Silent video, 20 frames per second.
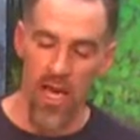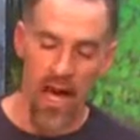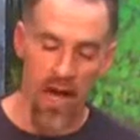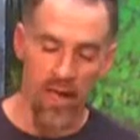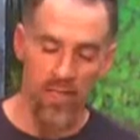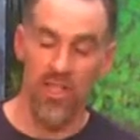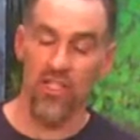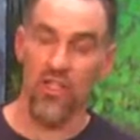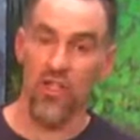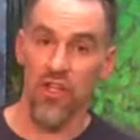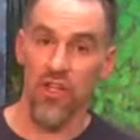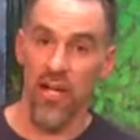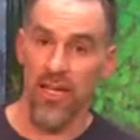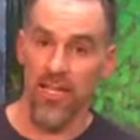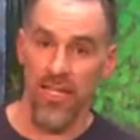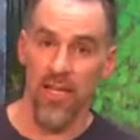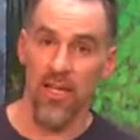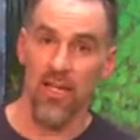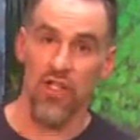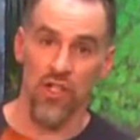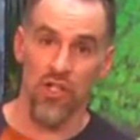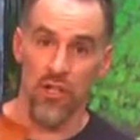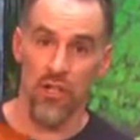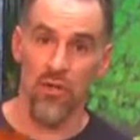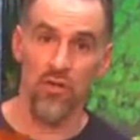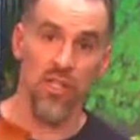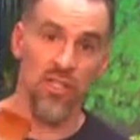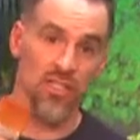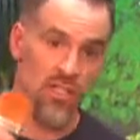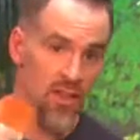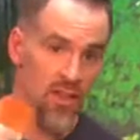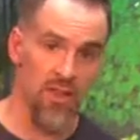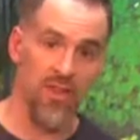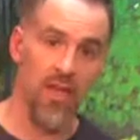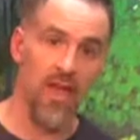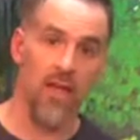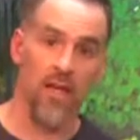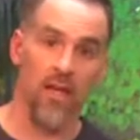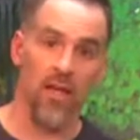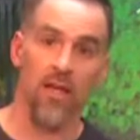I think it's a good idea to choose a
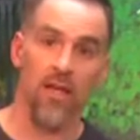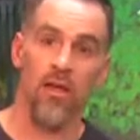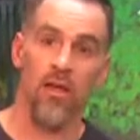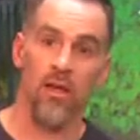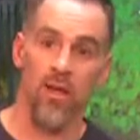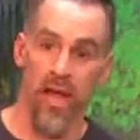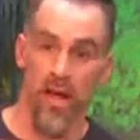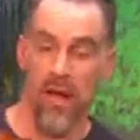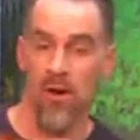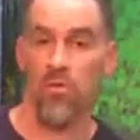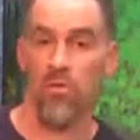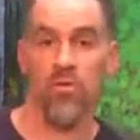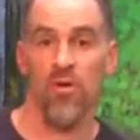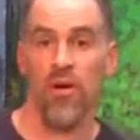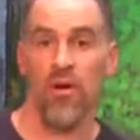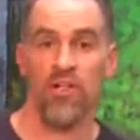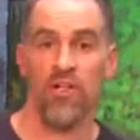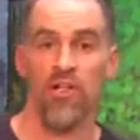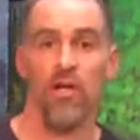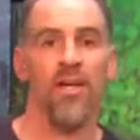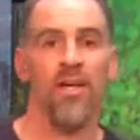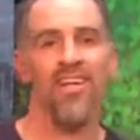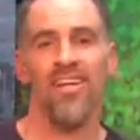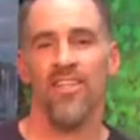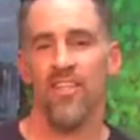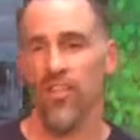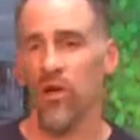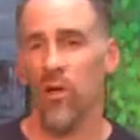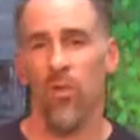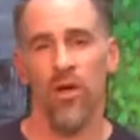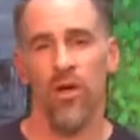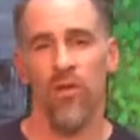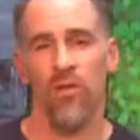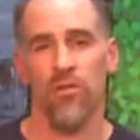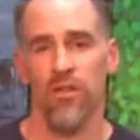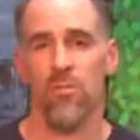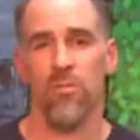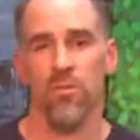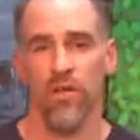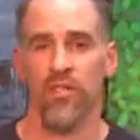synthetic hair brush. You don't want to use
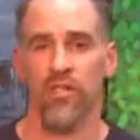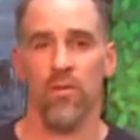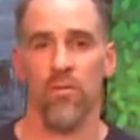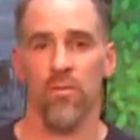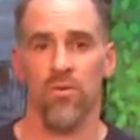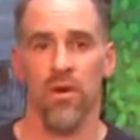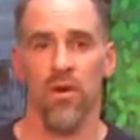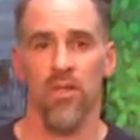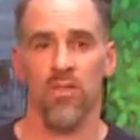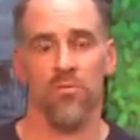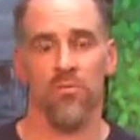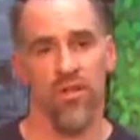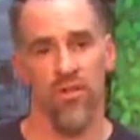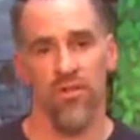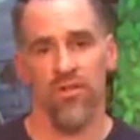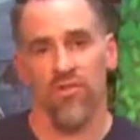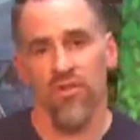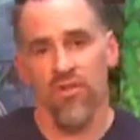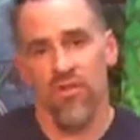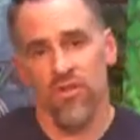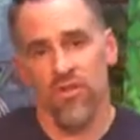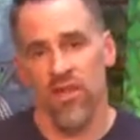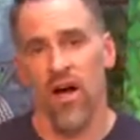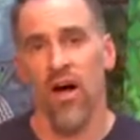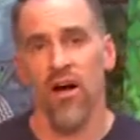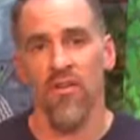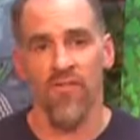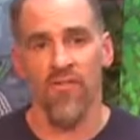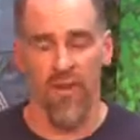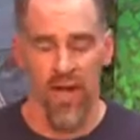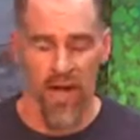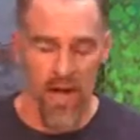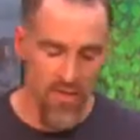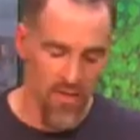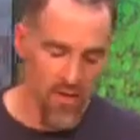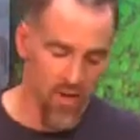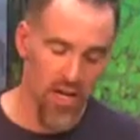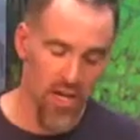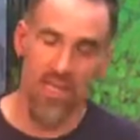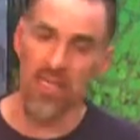a bristle brush. Bristles are tough and
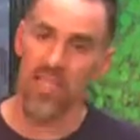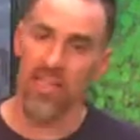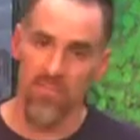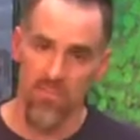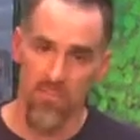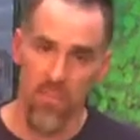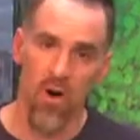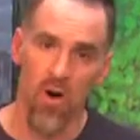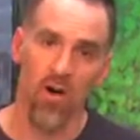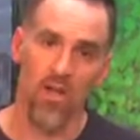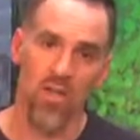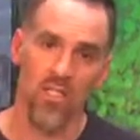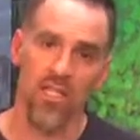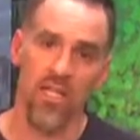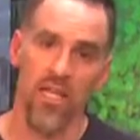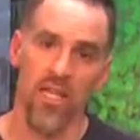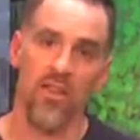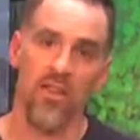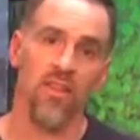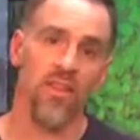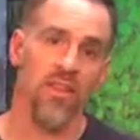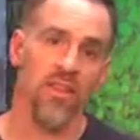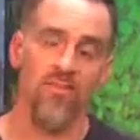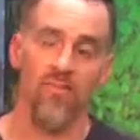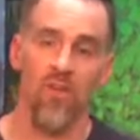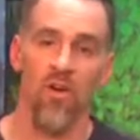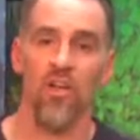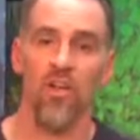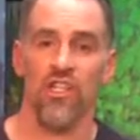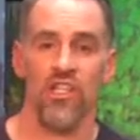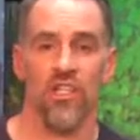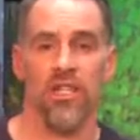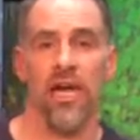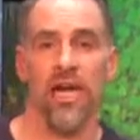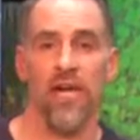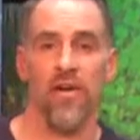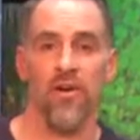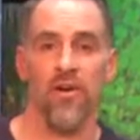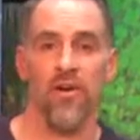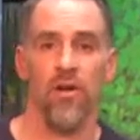they're going to leave marks in the varnish
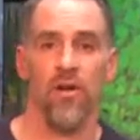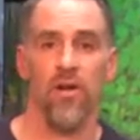layer.